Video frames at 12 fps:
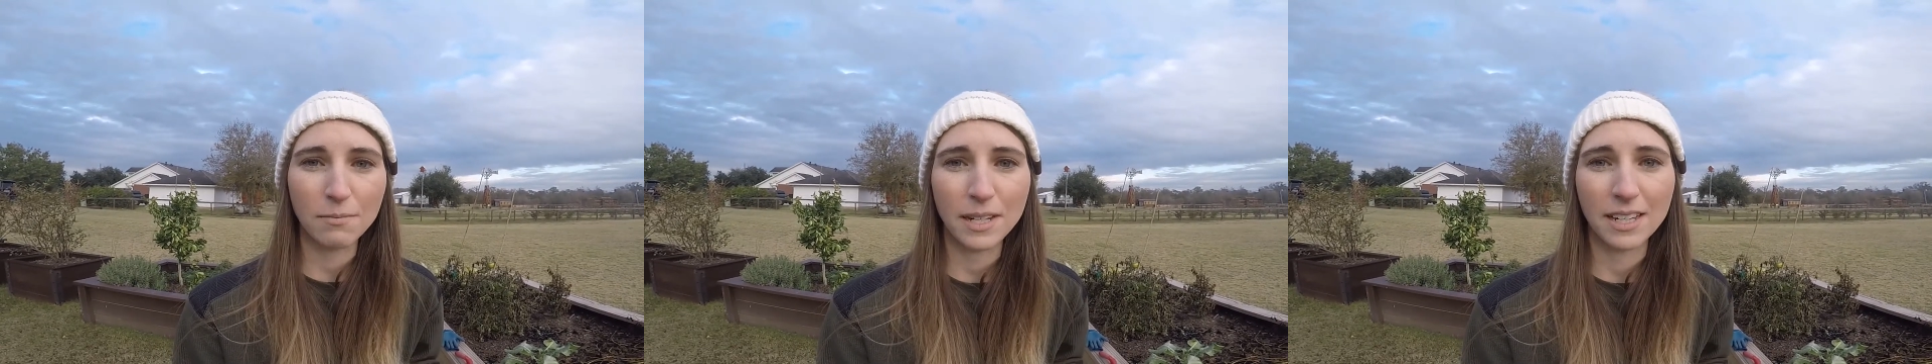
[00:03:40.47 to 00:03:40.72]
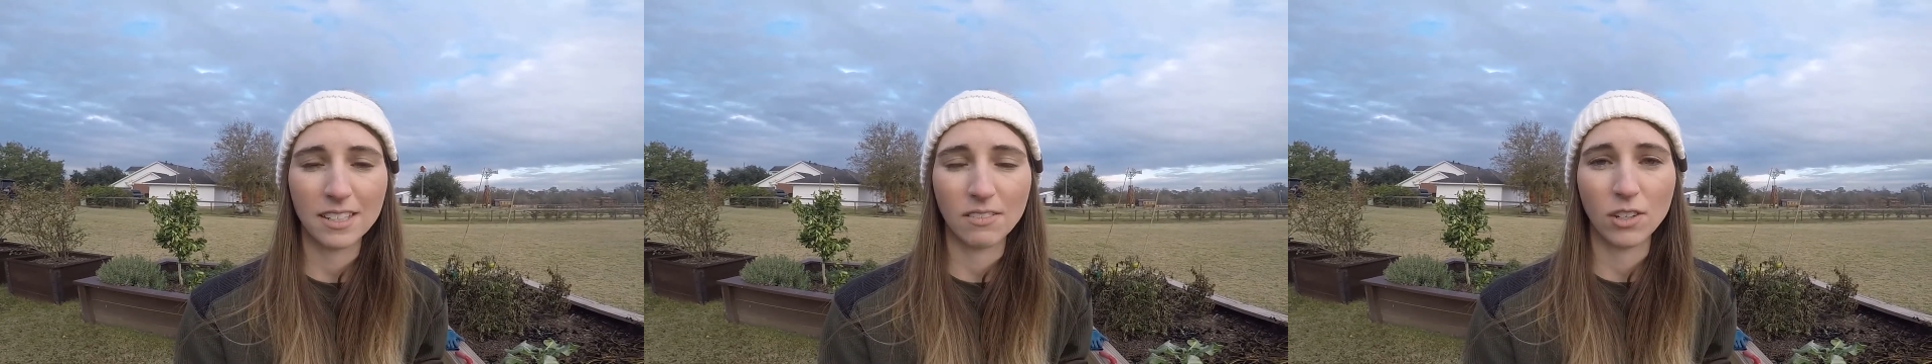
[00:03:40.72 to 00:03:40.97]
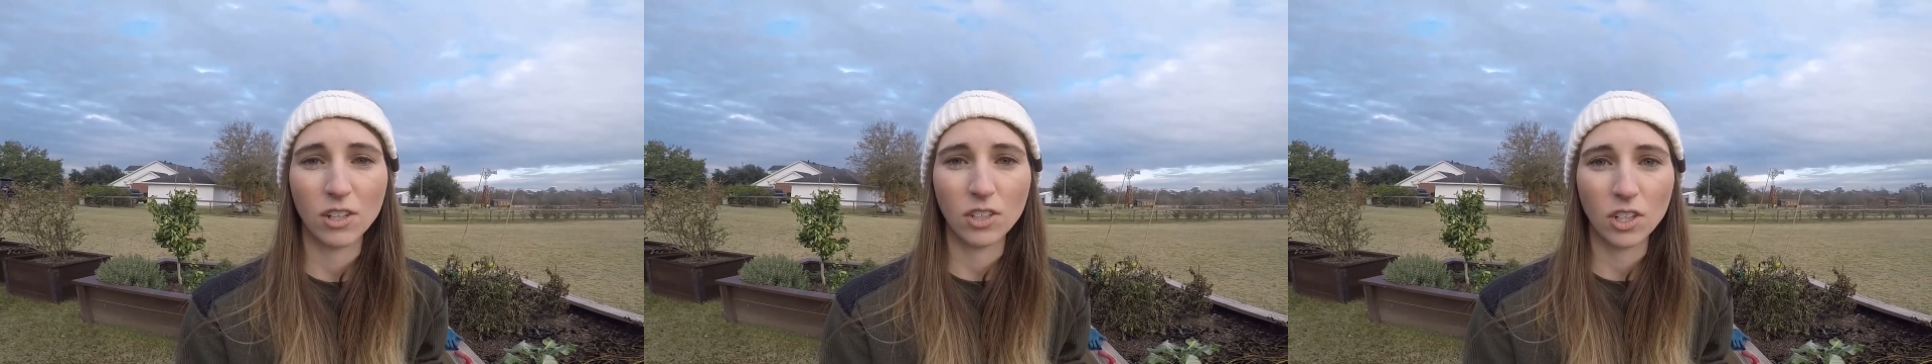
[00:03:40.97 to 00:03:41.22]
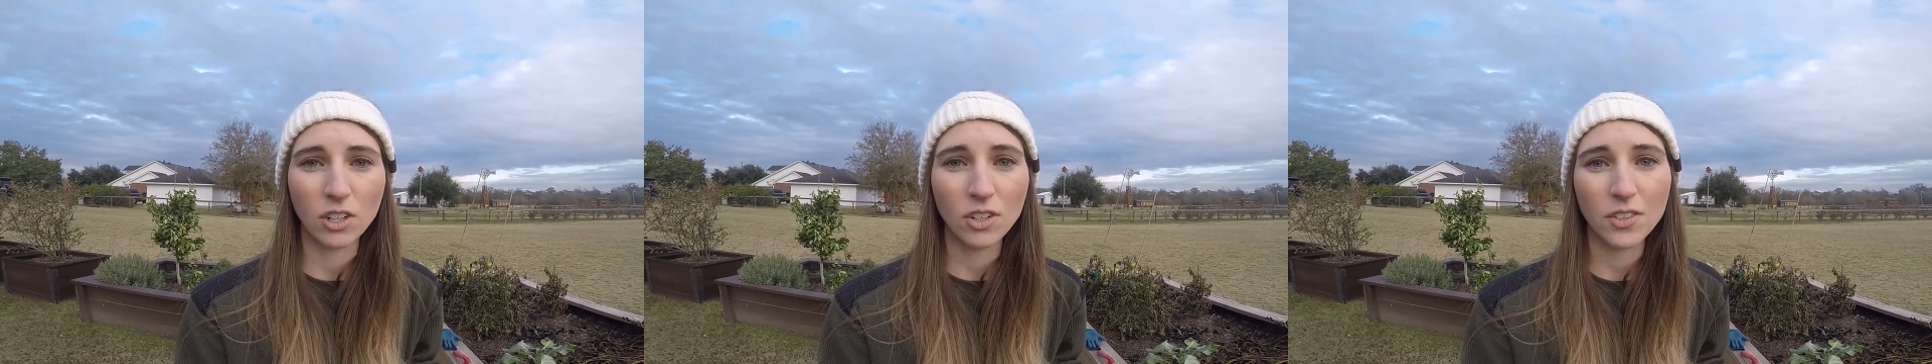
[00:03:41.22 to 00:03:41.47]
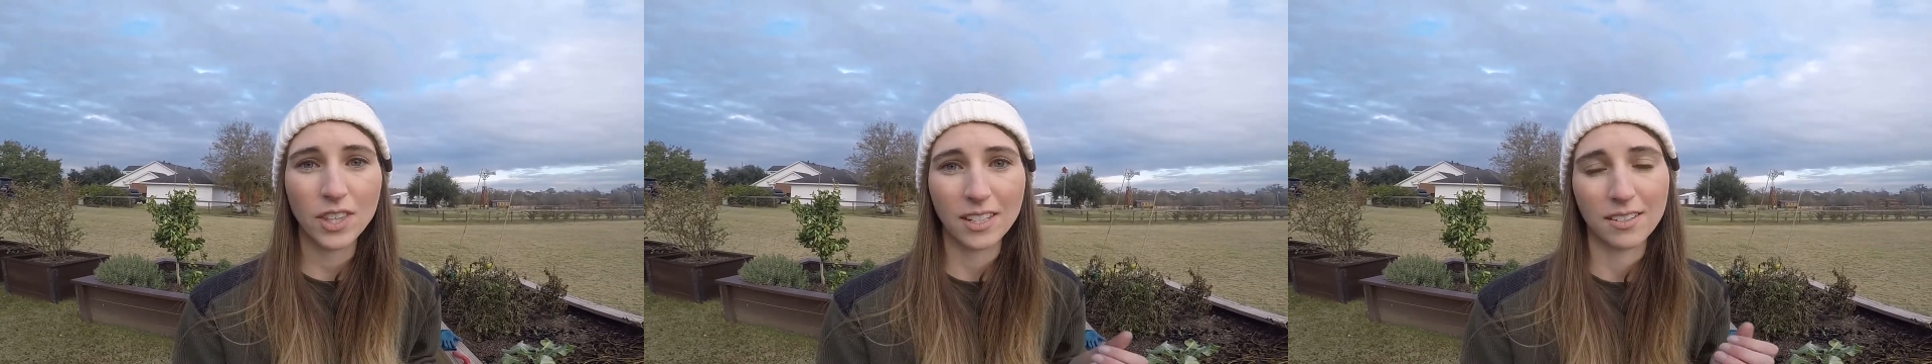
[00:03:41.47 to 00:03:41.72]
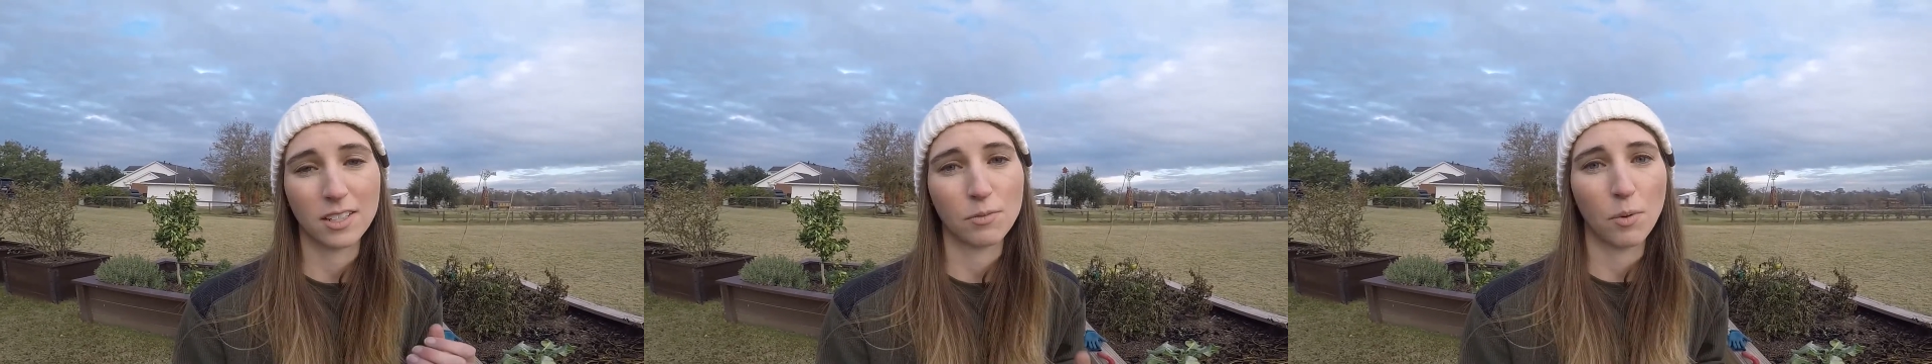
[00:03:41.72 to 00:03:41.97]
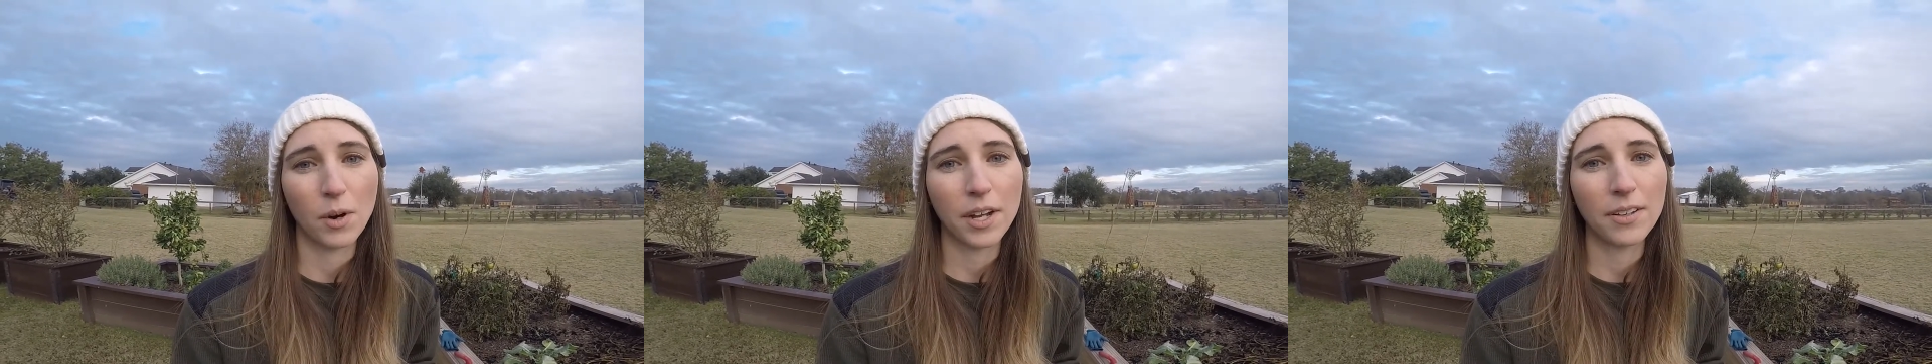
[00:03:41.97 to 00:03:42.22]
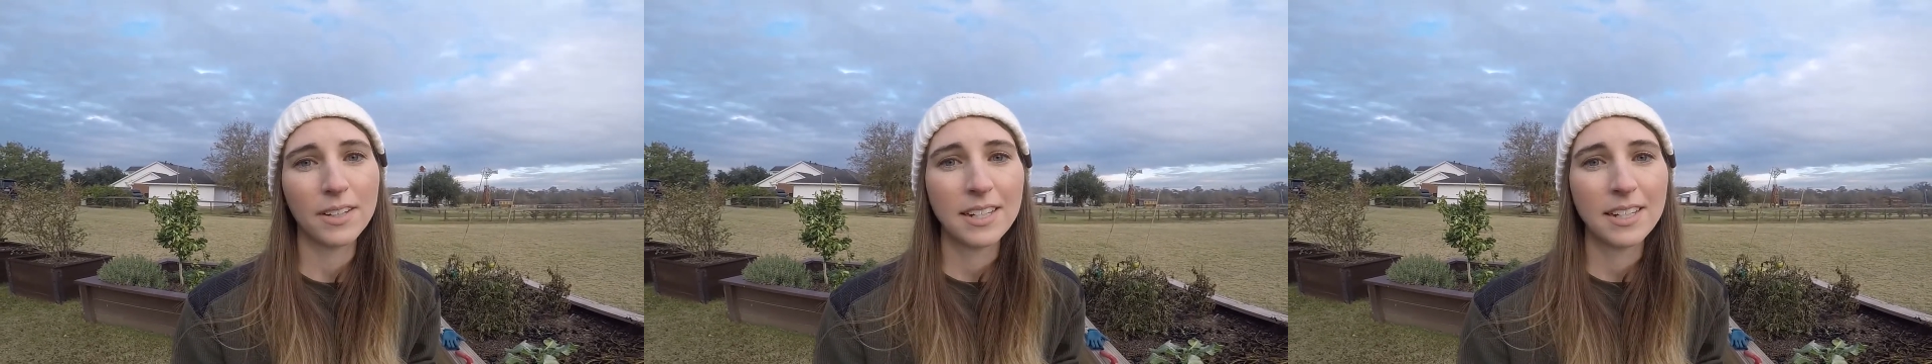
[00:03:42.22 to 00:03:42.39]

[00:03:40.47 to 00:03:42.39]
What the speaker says: because if you do, they could spoil.